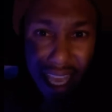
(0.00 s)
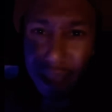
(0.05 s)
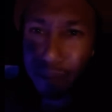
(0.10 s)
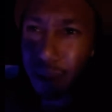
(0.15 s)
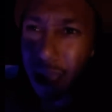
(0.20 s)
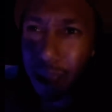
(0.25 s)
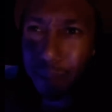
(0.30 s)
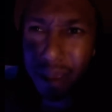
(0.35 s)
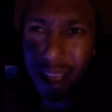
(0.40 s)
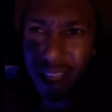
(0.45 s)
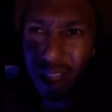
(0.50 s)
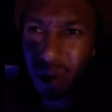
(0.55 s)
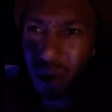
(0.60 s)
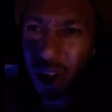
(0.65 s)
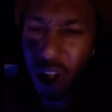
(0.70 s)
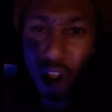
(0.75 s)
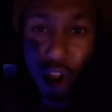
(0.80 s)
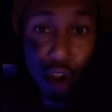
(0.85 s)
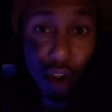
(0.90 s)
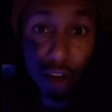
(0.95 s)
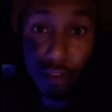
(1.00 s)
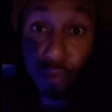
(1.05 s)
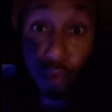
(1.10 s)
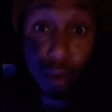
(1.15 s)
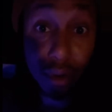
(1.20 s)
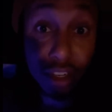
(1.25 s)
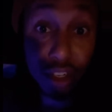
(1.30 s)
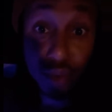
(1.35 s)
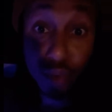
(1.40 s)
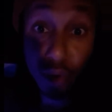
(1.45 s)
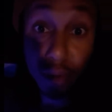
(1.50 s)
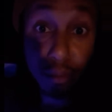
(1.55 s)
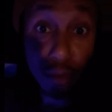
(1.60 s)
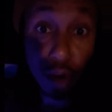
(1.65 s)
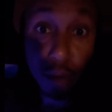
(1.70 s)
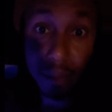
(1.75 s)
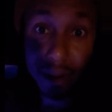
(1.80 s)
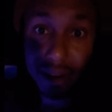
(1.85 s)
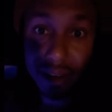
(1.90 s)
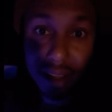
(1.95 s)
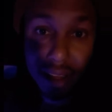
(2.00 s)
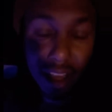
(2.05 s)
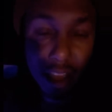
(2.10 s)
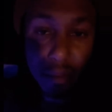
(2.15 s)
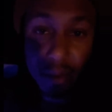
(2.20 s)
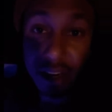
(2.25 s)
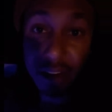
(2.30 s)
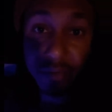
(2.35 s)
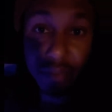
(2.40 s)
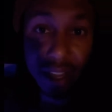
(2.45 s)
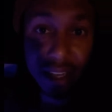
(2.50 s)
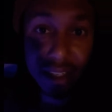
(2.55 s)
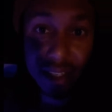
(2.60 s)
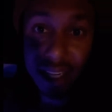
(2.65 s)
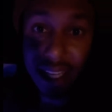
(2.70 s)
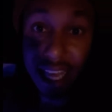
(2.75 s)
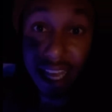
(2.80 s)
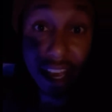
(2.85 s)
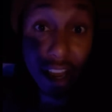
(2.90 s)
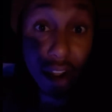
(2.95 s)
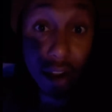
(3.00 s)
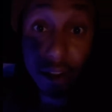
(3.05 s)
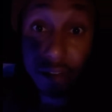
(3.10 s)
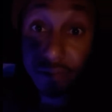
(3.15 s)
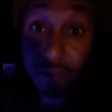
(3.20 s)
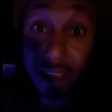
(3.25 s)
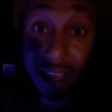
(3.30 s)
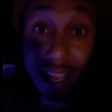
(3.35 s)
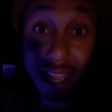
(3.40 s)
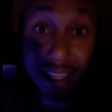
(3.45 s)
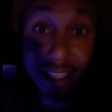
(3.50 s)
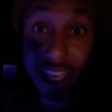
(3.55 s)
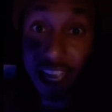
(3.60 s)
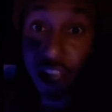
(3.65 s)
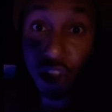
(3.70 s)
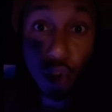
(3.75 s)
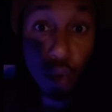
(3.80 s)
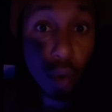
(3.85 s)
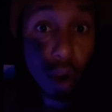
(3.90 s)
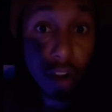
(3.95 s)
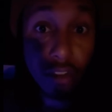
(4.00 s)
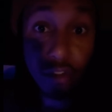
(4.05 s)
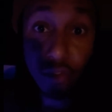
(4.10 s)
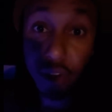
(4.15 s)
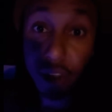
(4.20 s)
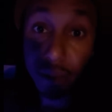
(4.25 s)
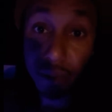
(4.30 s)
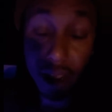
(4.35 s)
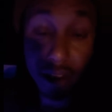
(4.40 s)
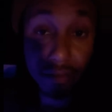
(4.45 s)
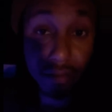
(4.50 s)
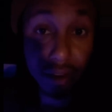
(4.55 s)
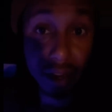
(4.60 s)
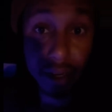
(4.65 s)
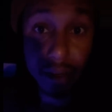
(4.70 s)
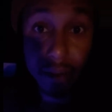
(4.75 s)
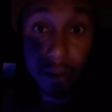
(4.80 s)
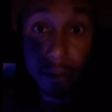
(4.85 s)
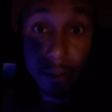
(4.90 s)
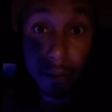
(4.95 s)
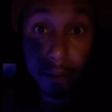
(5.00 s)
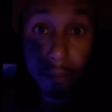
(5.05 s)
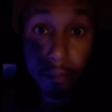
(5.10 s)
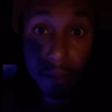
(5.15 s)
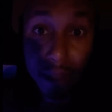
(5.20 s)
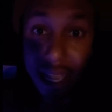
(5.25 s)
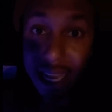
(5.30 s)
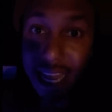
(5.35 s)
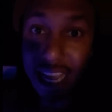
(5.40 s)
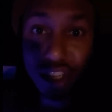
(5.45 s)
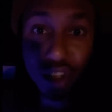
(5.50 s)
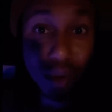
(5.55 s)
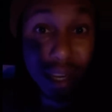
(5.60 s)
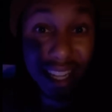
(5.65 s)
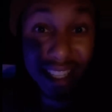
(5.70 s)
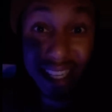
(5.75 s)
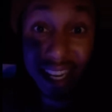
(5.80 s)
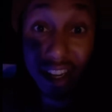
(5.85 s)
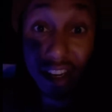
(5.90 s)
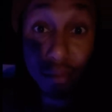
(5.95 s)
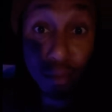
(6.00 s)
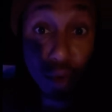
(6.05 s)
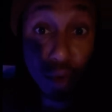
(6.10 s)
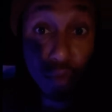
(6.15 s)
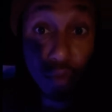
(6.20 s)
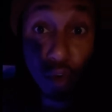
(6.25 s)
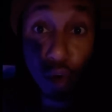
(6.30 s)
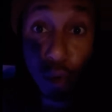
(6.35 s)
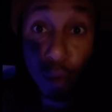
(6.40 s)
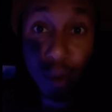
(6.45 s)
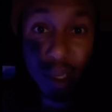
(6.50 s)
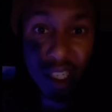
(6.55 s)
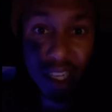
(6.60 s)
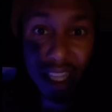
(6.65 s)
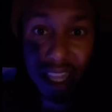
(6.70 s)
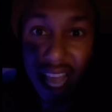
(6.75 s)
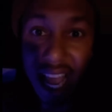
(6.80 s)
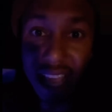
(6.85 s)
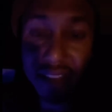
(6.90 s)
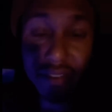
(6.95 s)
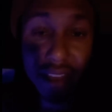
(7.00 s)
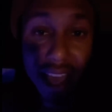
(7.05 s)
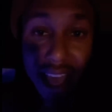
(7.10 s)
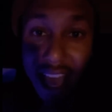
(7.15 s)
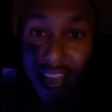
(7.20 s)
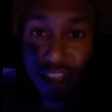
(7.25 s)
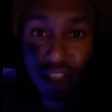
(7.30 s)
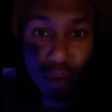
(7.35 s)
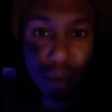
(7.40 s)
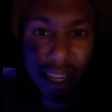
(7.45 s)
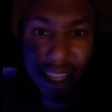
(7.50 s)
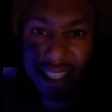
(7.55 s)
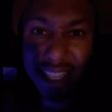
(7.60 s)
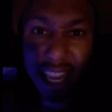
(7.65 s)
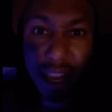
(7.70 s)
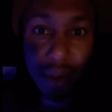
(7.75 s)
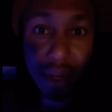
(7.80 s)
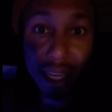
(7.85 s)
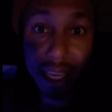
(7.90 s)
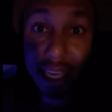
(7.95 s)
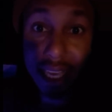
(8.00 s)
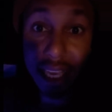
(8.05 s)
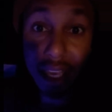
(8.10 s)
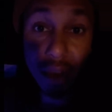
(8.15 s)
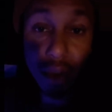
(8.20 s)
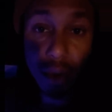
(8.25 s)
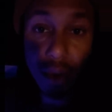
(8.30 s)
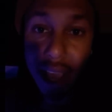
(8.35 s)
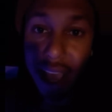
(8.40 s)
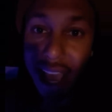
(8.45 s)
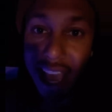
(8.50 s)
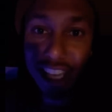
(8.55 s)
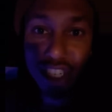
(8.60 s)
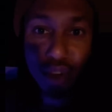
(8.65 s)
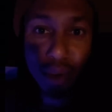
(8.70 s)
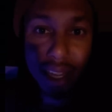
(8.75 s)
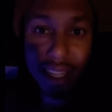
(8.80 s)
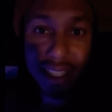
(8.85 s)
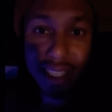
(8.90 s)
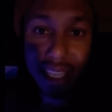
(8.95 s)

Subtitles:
It might be a little hurt for a short moment, but eventually that hurt fades and you are free, my friend. And as you continue to move forward with your life, as you continue to heal, as you